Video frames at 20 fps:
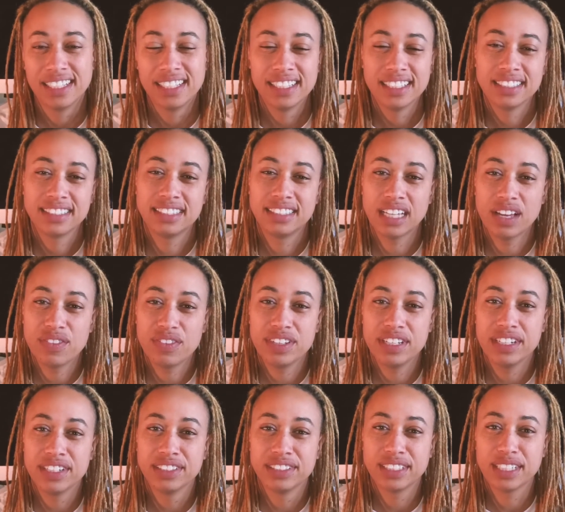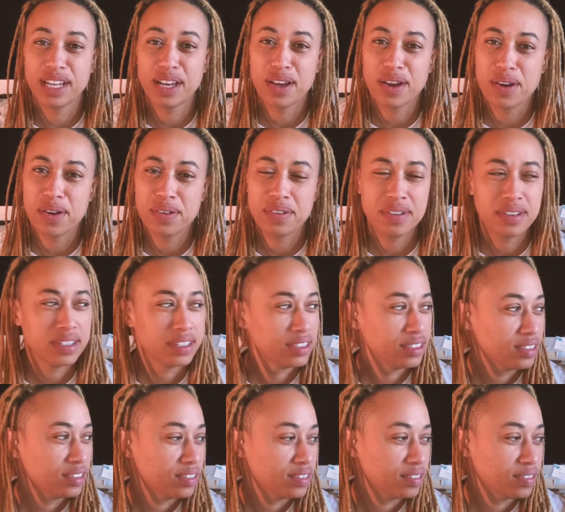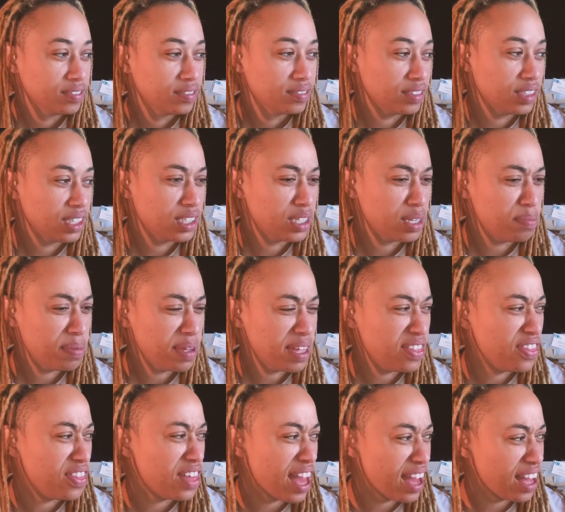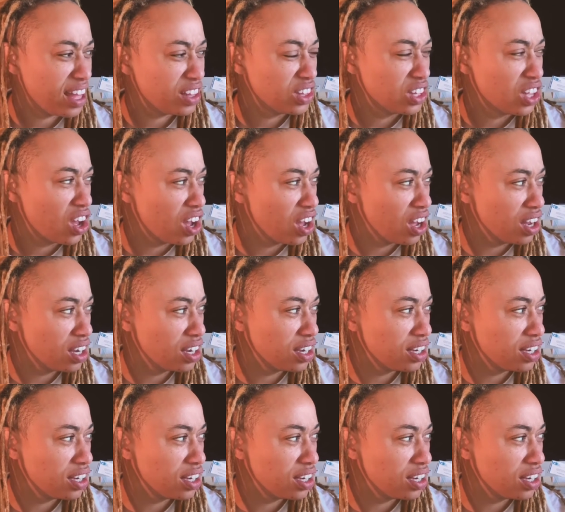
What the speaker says: 7 years ago. Has it been that long?